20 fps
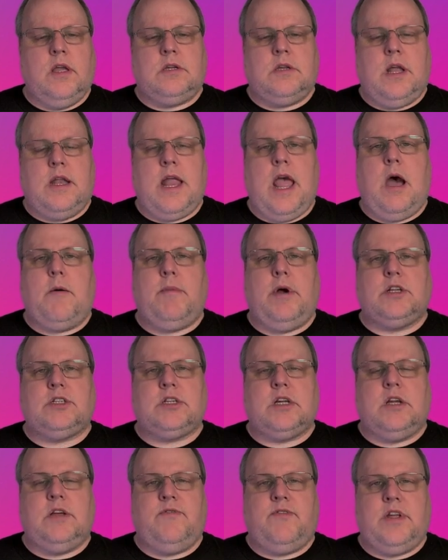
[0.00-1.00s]
and how much
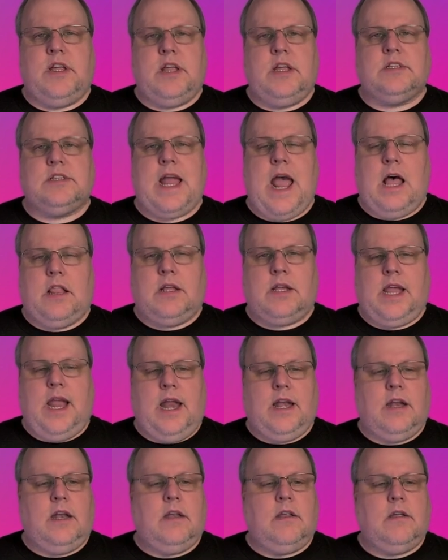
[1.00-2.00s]
of it is
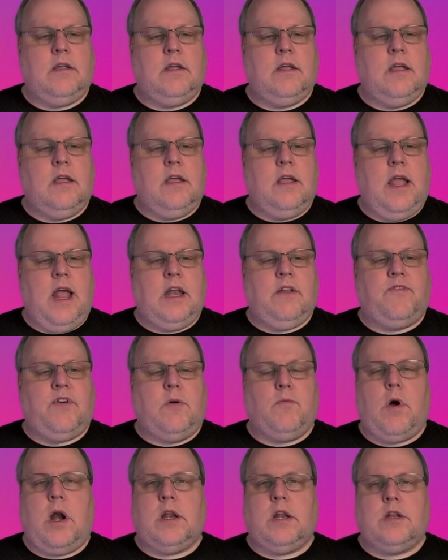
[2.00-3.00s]
allocated. And if I
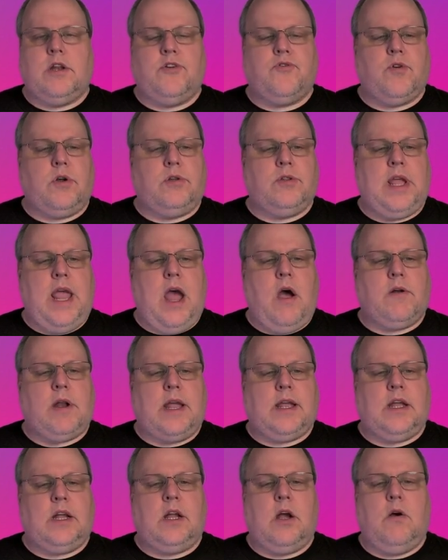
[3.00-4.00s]
wanted to drill down, I
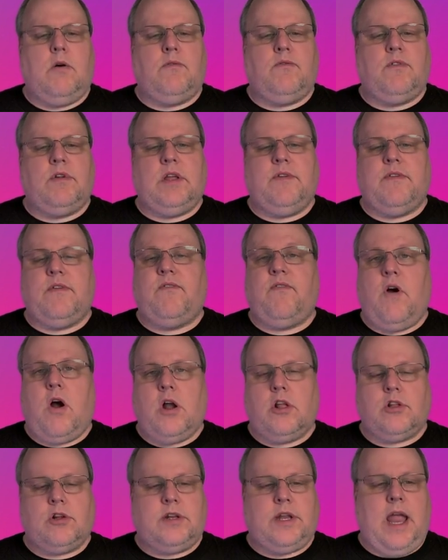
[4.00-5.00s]
can go even
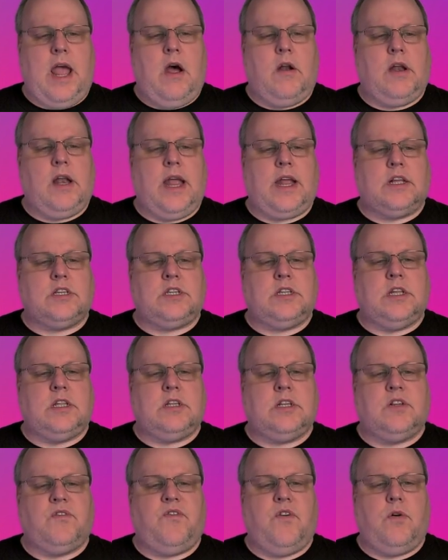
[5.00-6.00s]
farther down and I can see that
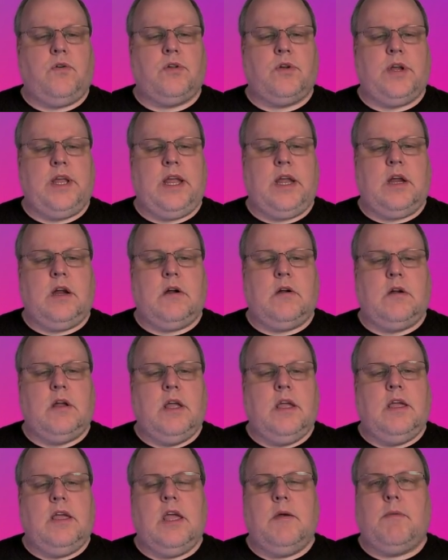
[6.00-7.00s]
this folder here
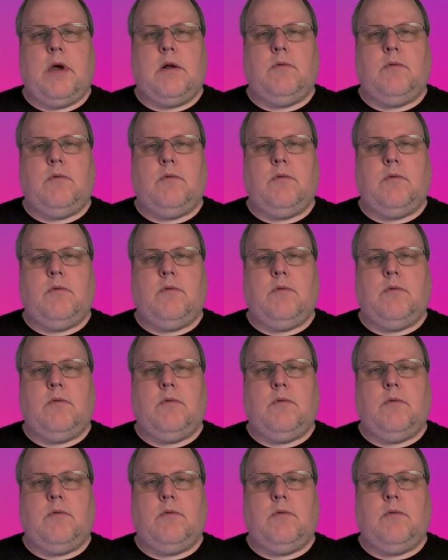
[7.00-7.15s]
in my